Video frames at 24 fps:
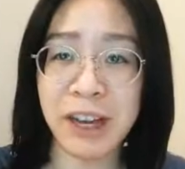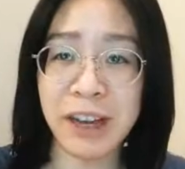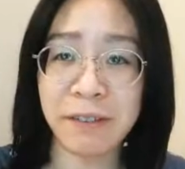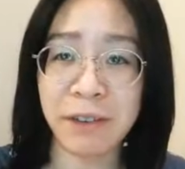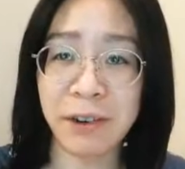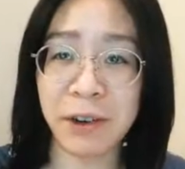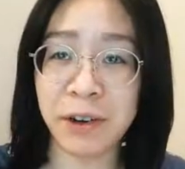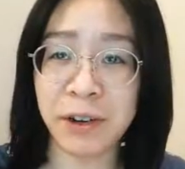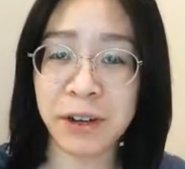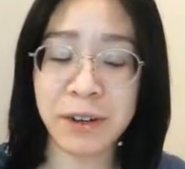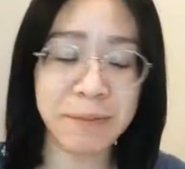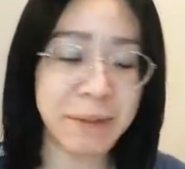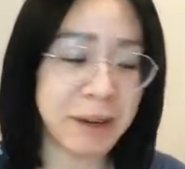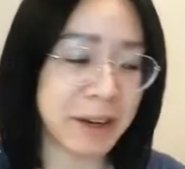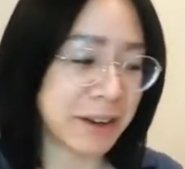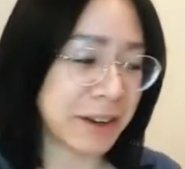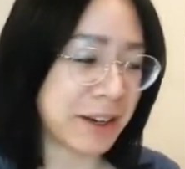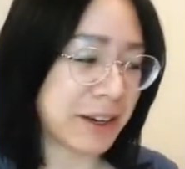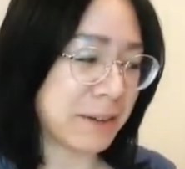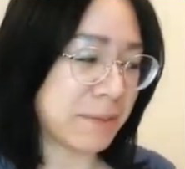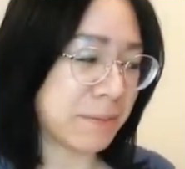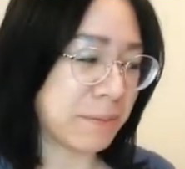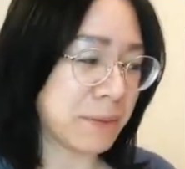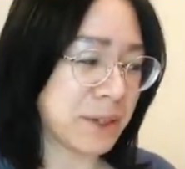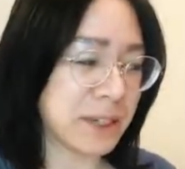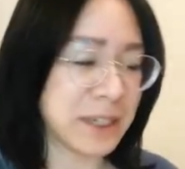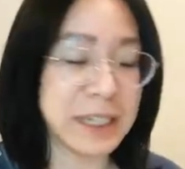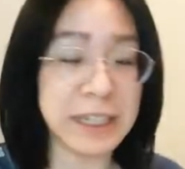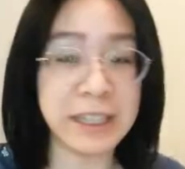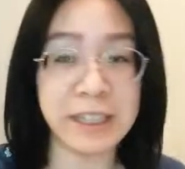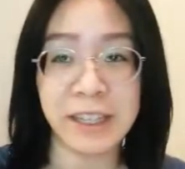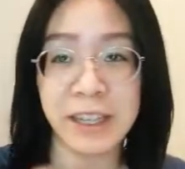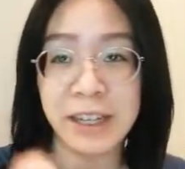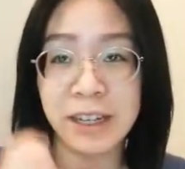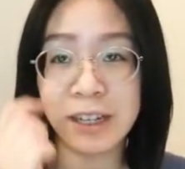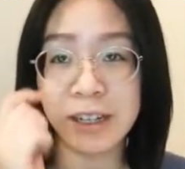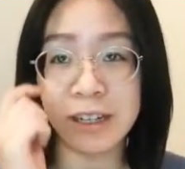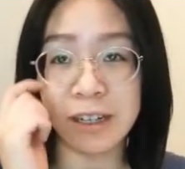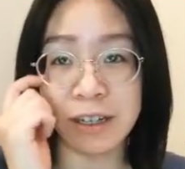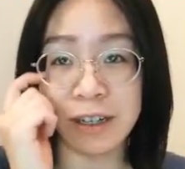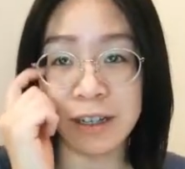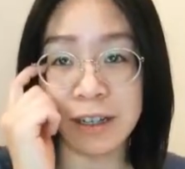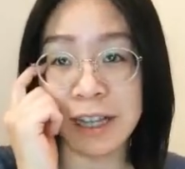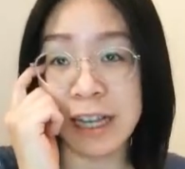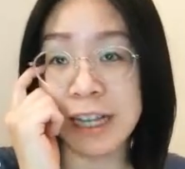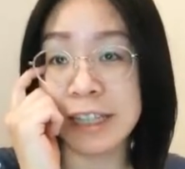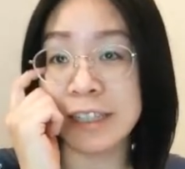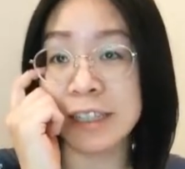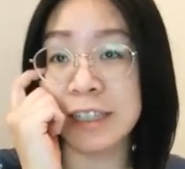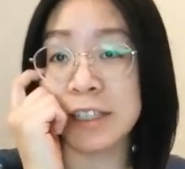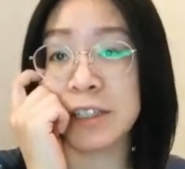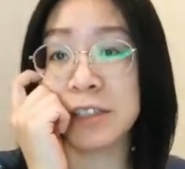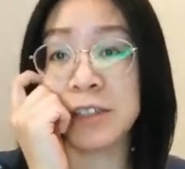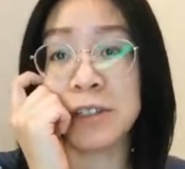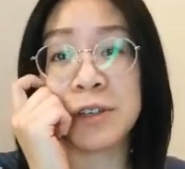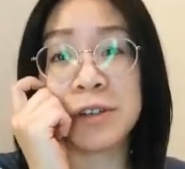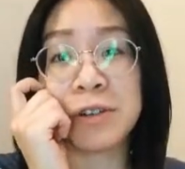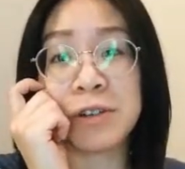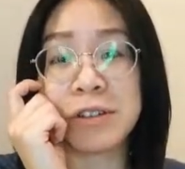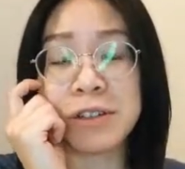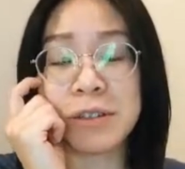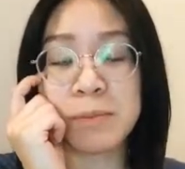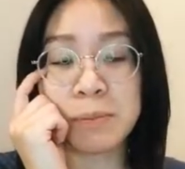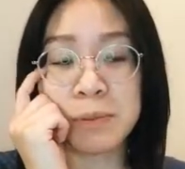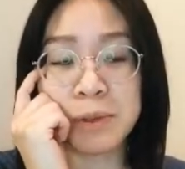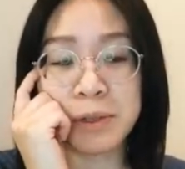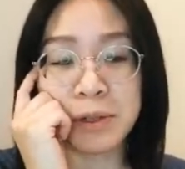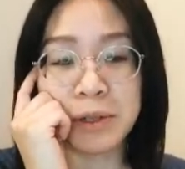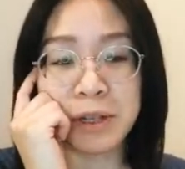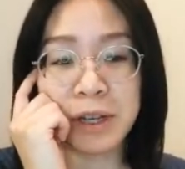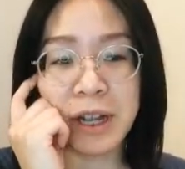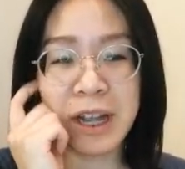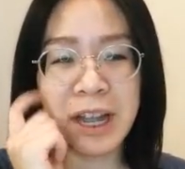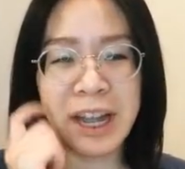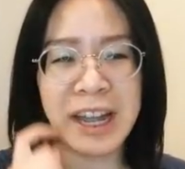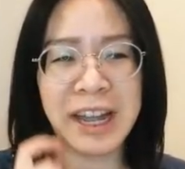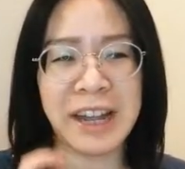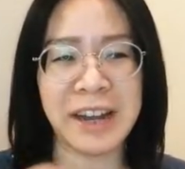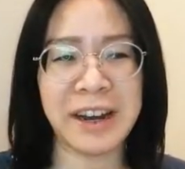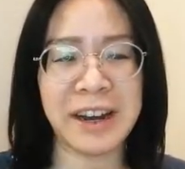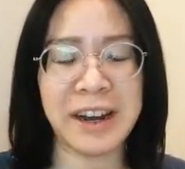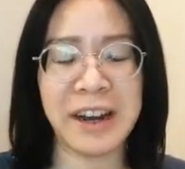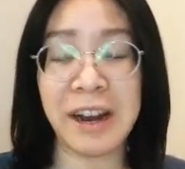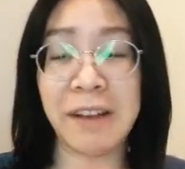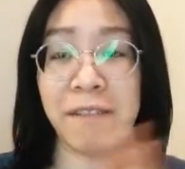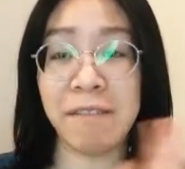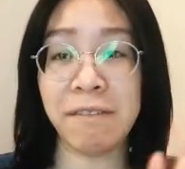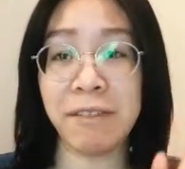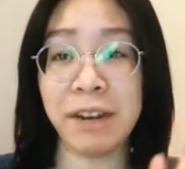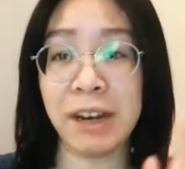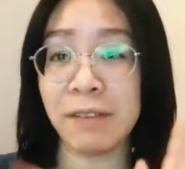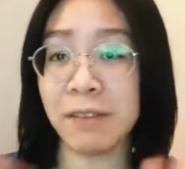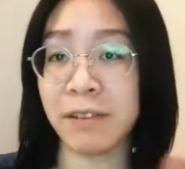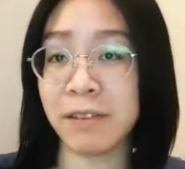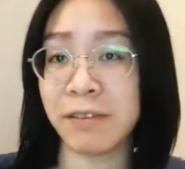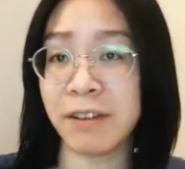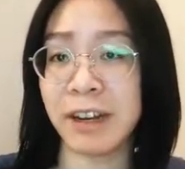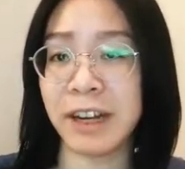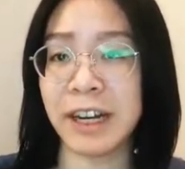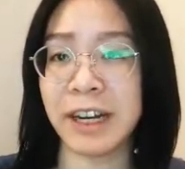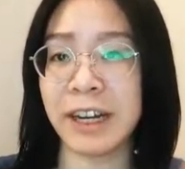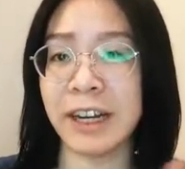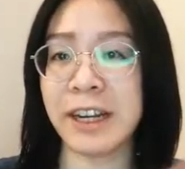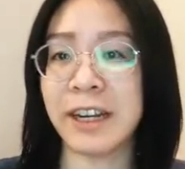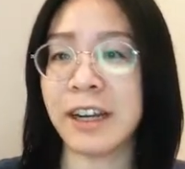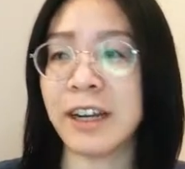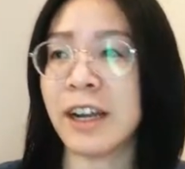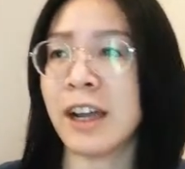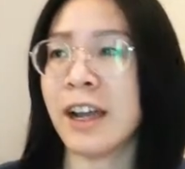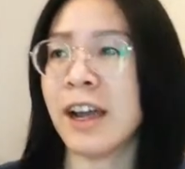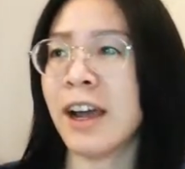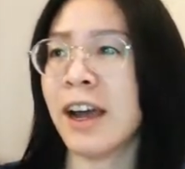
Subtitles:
have heard about it, but it's like a classic children's book and I've never read it.